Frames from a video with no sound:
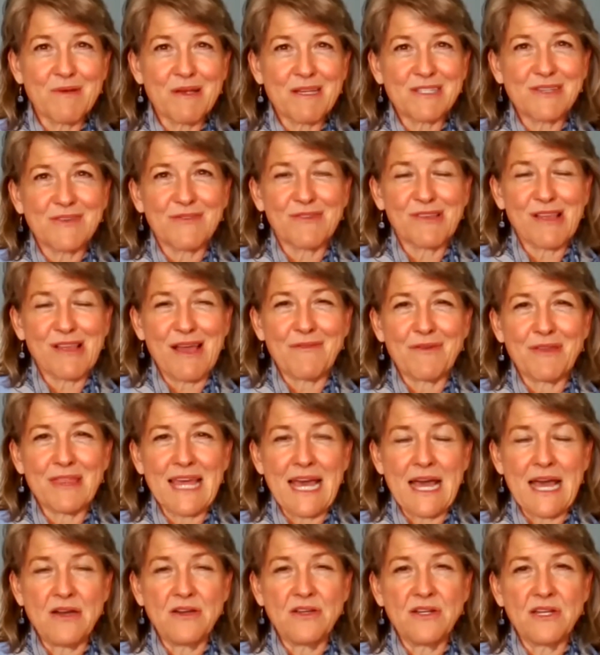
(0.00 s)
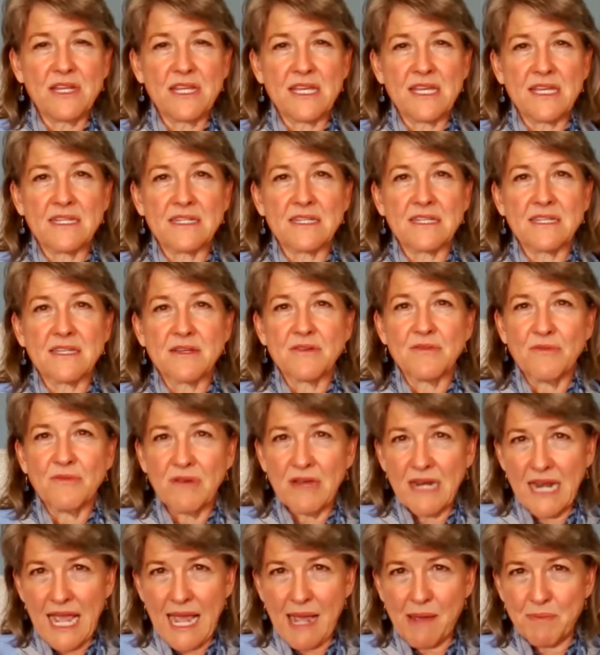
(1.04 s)
the rest of your life without it,
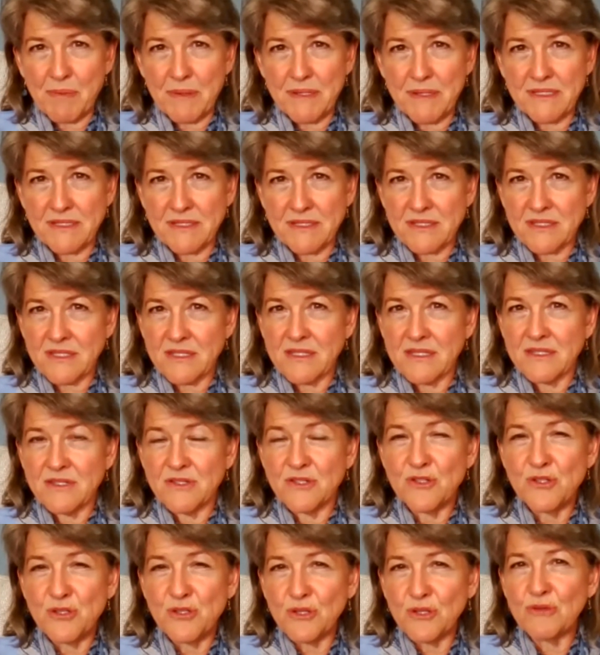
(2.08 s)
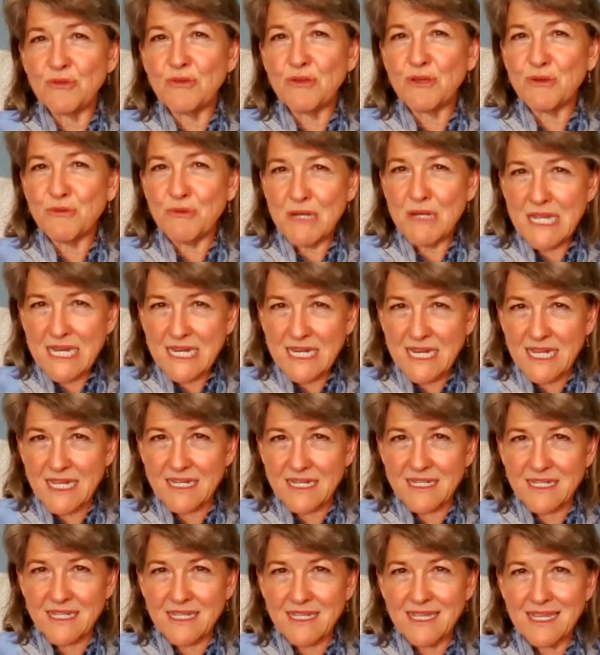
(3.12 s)
what happens? Do you need
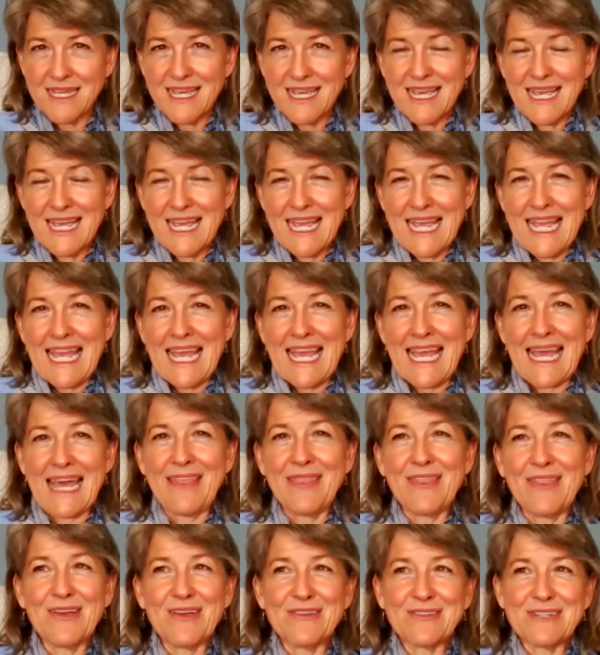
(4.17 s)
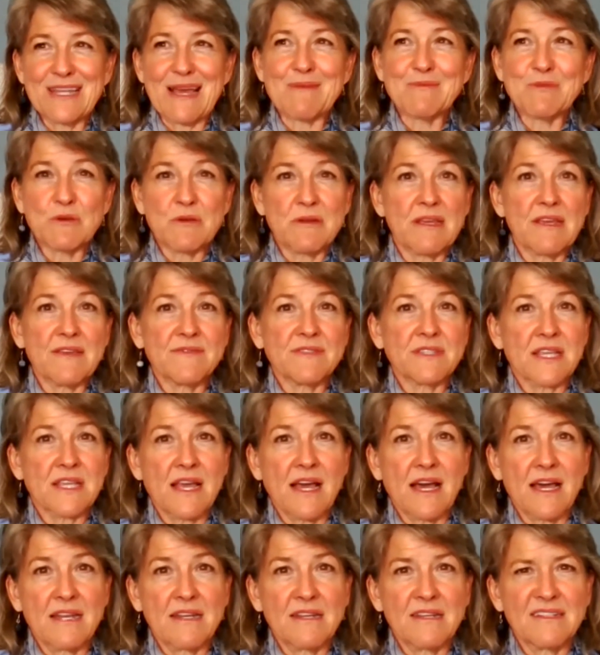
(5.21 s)
it? And there are times when he's
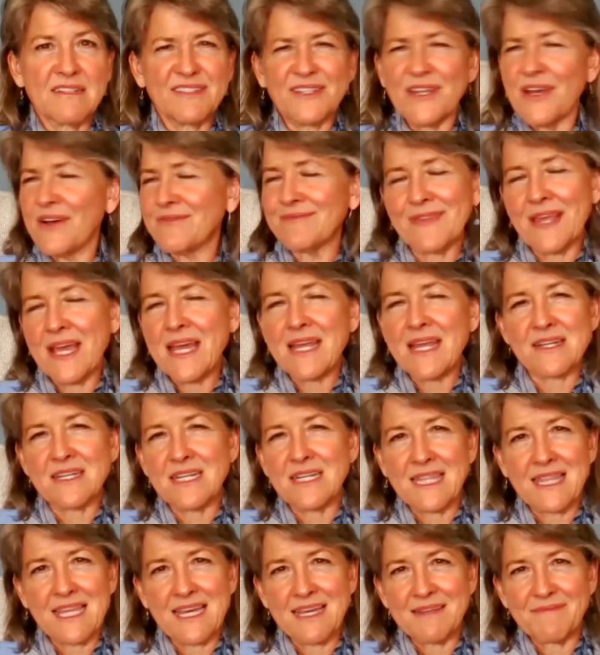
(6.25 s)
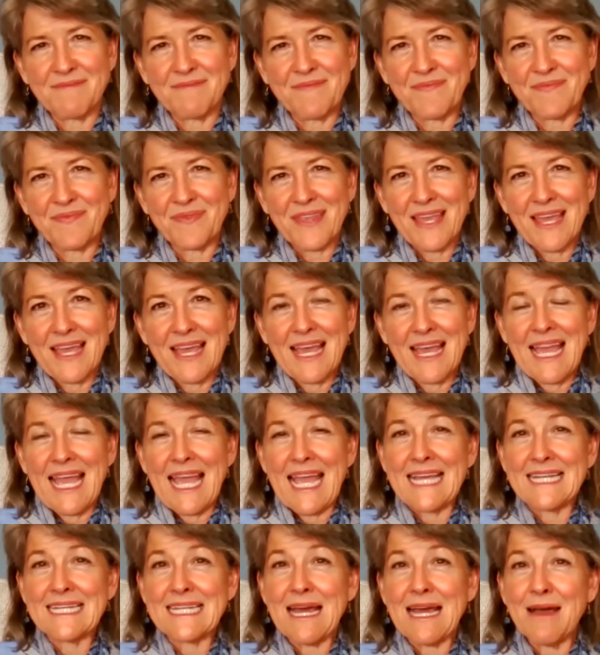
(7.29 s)
gone, no, I don't need that.
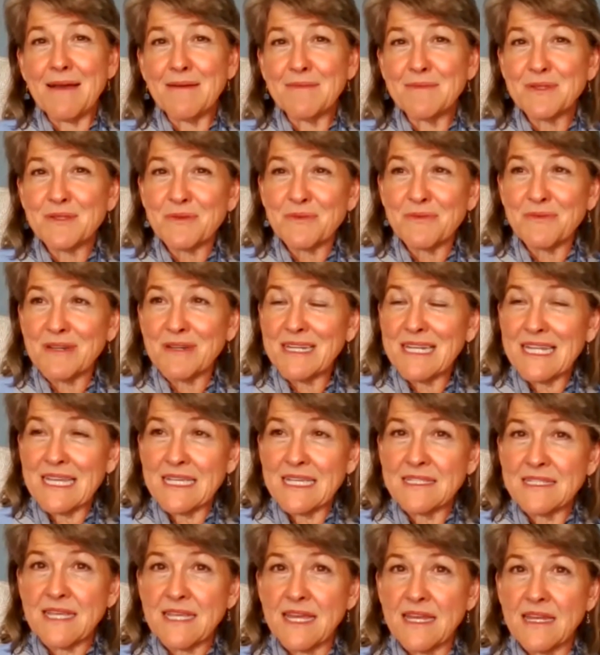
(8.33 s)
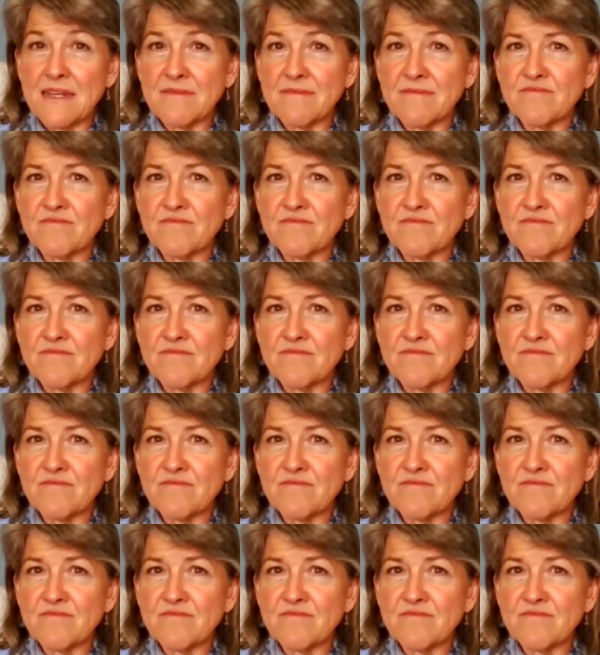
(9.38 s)
And times when he said,